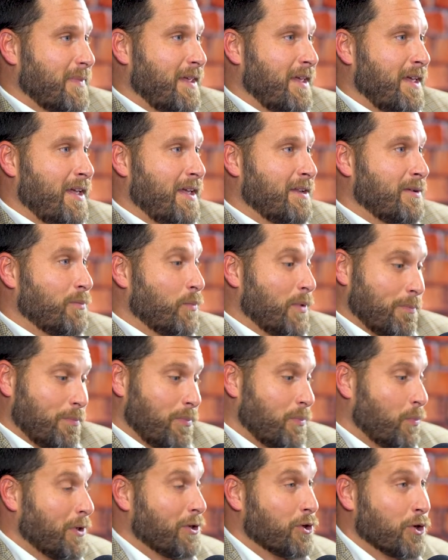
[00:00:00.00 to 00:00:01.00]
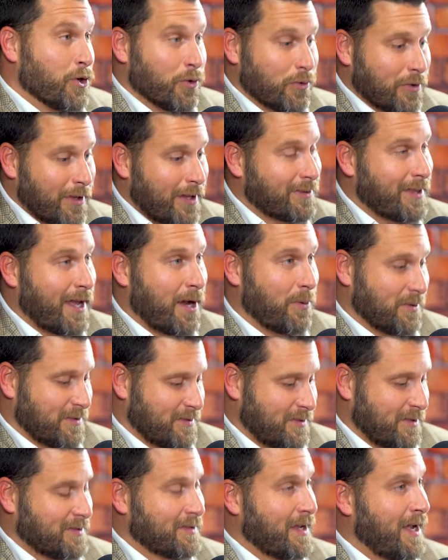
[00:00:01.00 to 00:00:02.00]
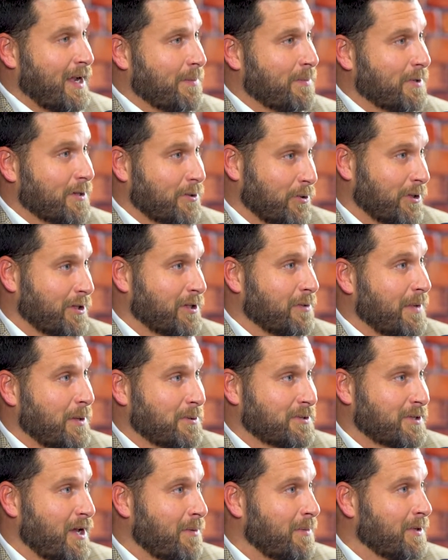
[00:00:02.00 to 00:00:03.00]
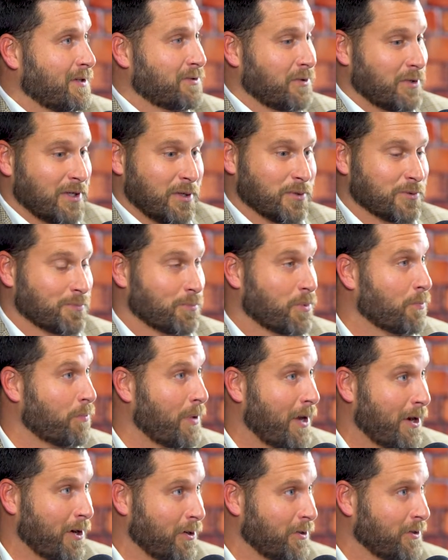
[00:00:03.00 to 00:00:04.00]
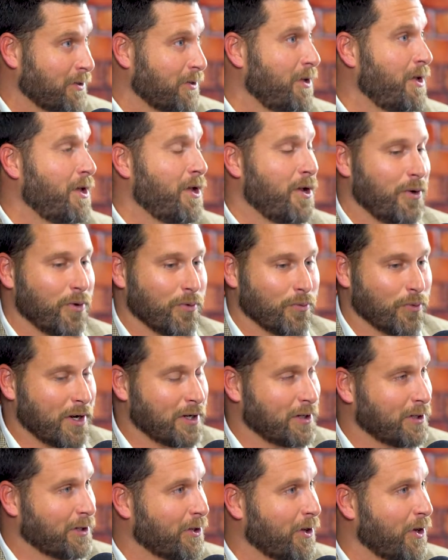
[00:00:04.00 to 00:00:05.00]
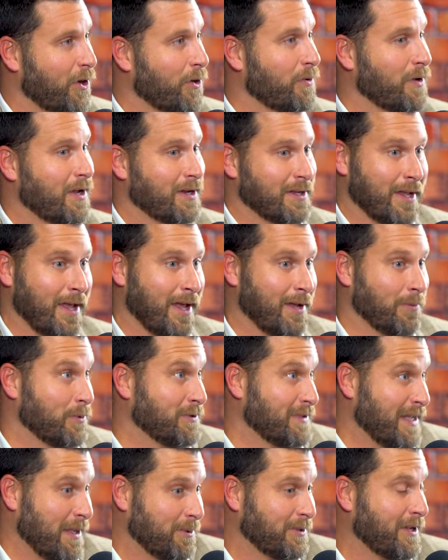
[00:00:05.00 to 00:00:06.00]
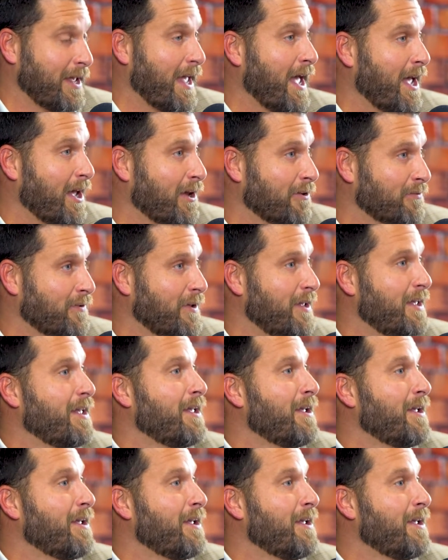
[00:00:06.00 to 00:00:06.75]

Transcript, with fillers: And we knew that that was the time and curriculum that was coming, so he was prepared and ready to go, and he was able to have